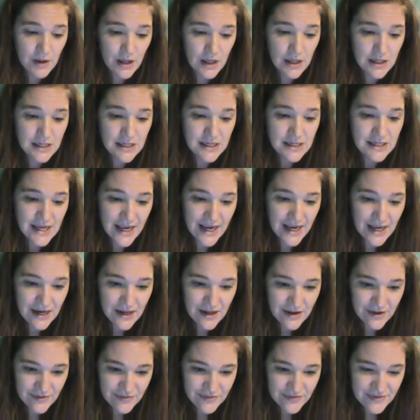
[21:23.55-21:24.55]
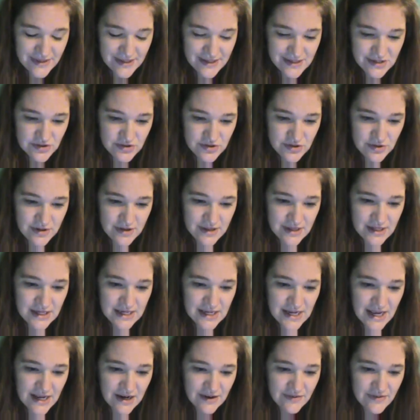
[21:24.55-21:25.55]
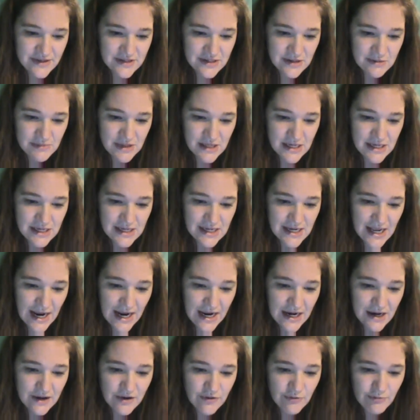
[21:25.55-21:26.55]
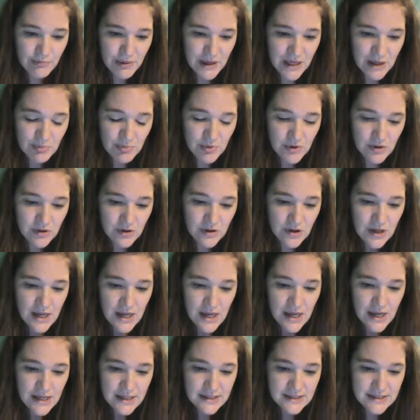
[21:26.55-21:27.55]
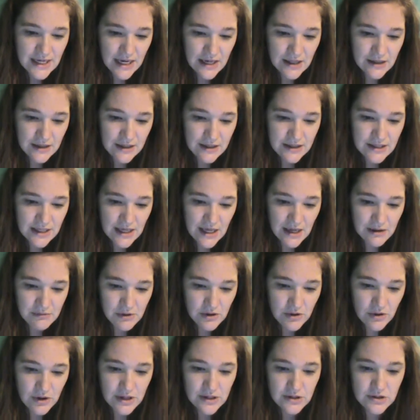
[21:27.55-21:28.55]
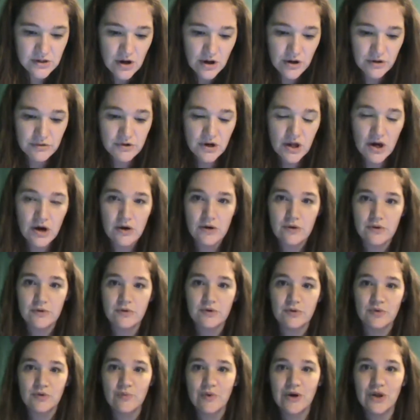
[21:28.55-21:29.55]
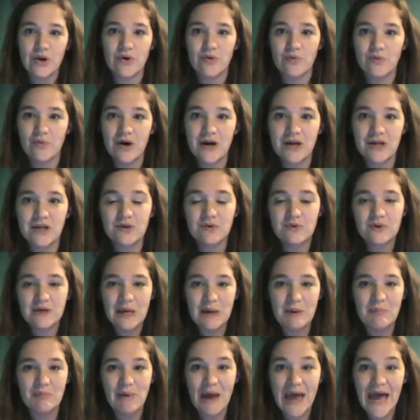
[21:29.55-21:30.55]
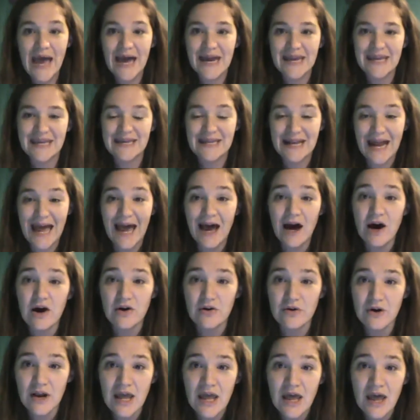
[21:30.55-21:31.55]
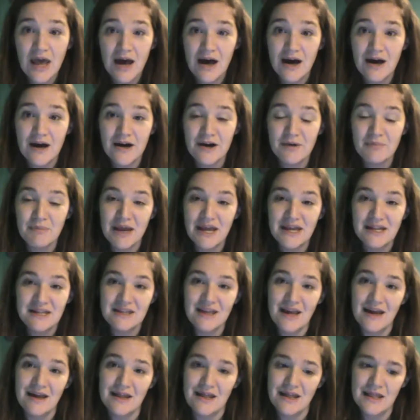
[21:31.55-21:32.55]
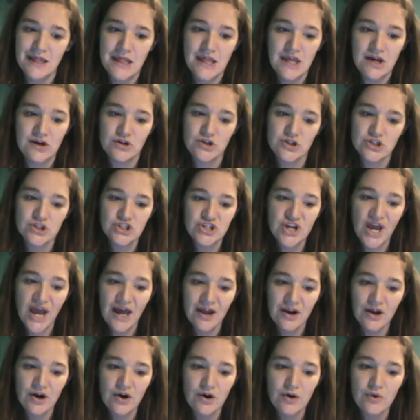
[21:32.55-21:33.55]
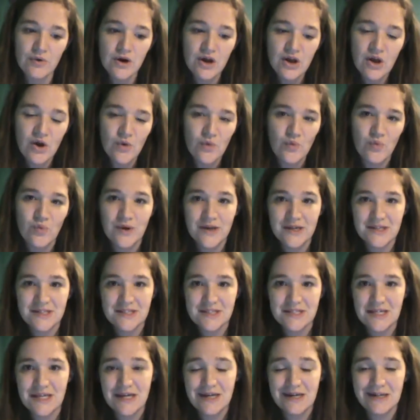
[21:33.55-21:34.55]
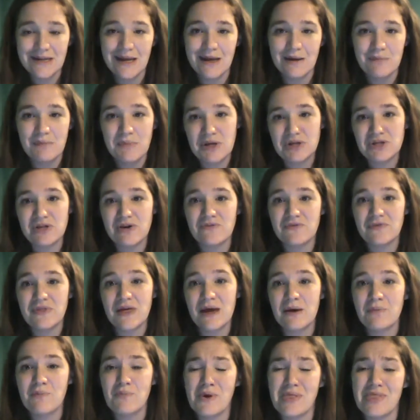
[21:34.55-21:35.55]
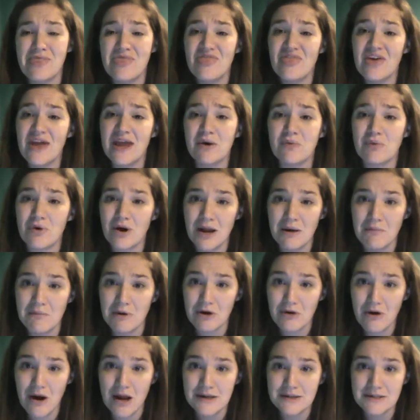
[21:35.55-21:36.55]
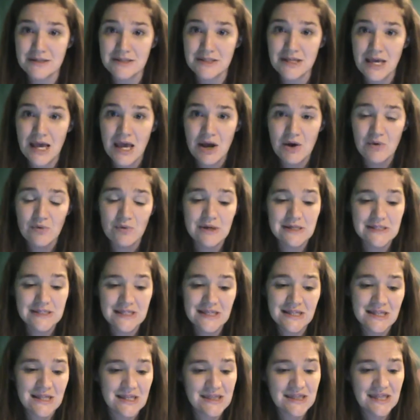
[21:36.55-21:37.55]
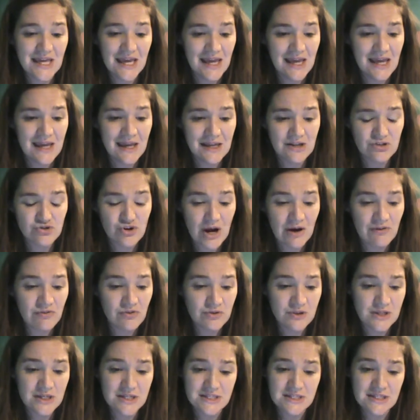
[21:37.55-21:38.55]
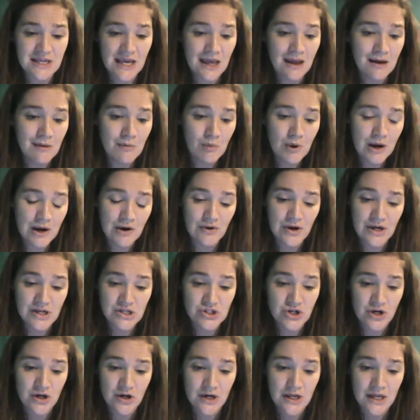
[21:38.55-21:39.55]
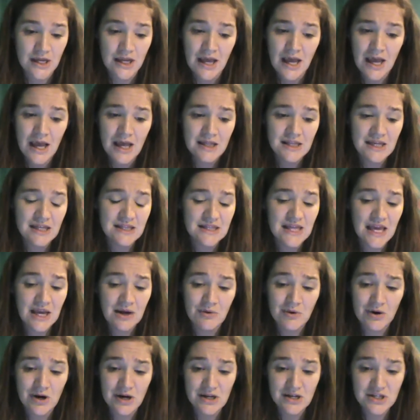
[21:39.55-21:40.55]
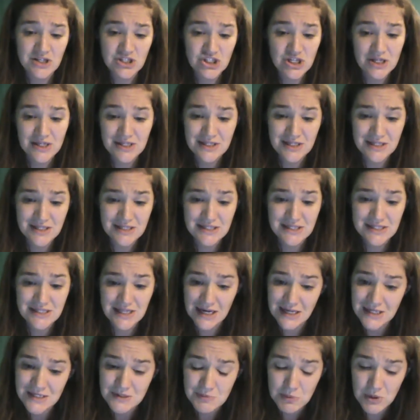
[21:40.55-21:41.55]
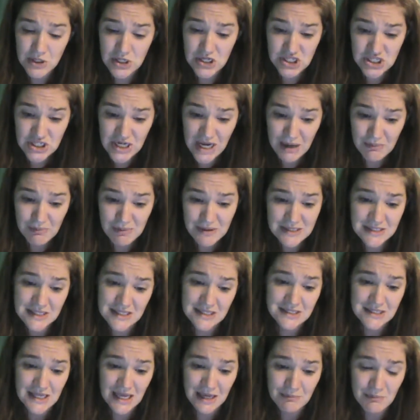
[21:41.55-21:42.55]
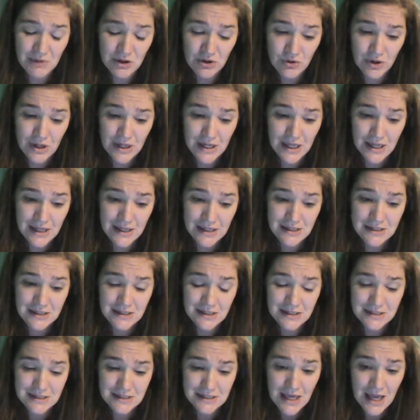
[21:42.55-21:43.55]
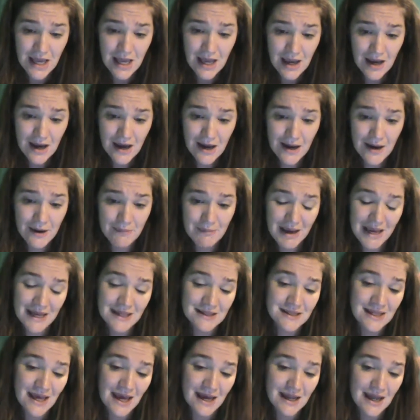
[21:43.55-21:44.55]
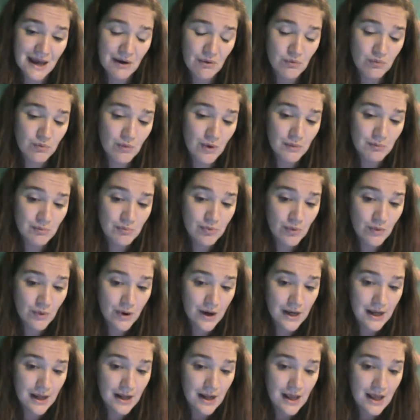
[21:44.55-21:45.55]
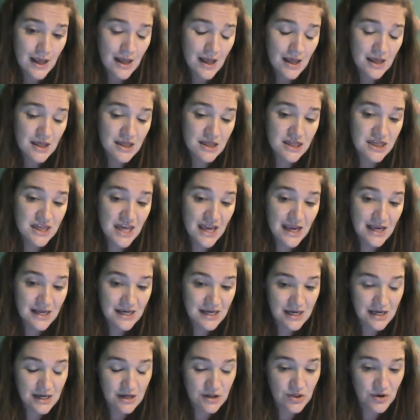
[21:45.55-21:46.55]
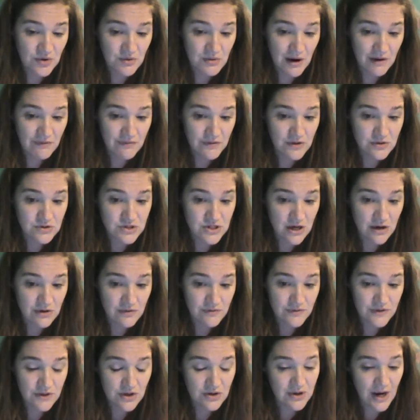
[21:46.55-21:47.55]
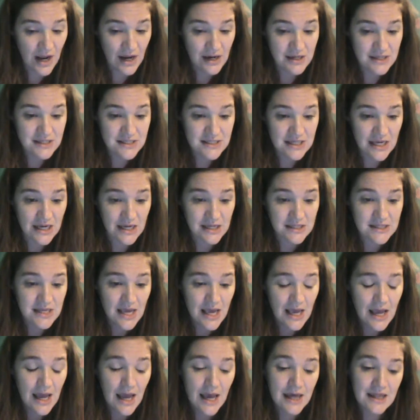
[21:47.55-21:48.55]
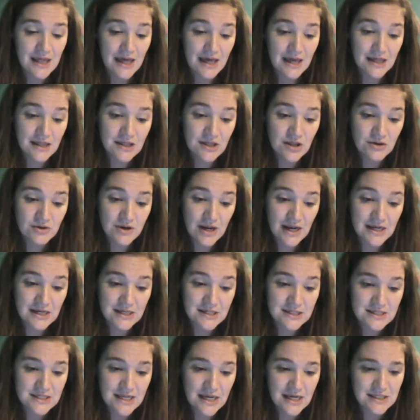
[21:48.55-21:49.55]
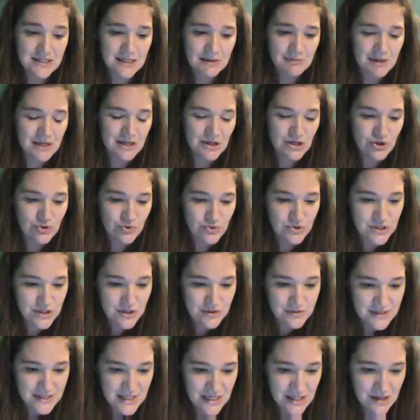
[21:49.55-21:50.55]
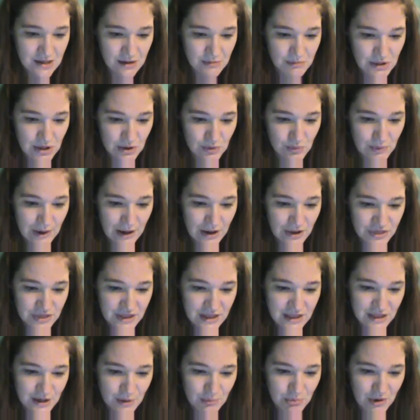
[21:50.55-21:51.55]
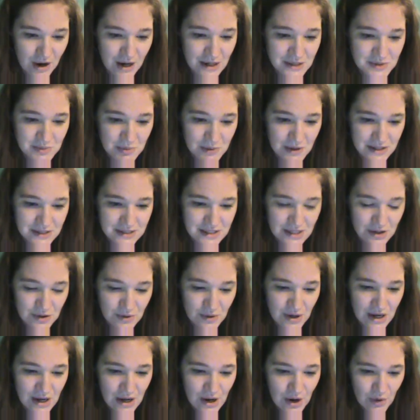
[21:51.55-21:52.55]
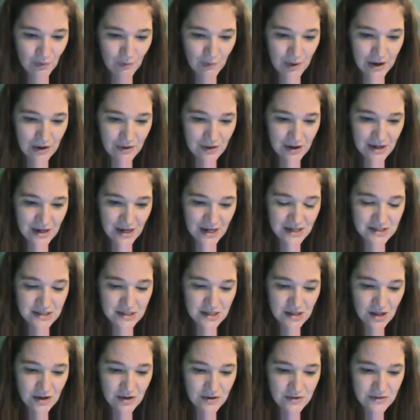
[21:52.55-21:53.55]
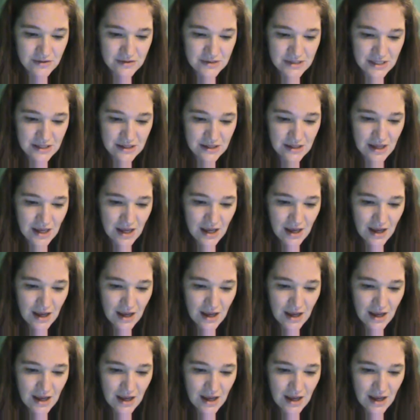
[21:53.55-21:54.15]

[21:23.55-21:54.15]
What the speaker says: native, these are sort of the nativism, the native people telling the immigrant, no, we don't want you, get back, get out. And yet in their shadow, we see an image of them when they were immigrants. We see that they traveled the same weary journey, that they were in just as desperate shape as this immigrant is, and that at one point they needed the refuge of the United States, and that in the United States, I mean, you see them, they're wealthy, they're prosperous, they're wearing nice clothes and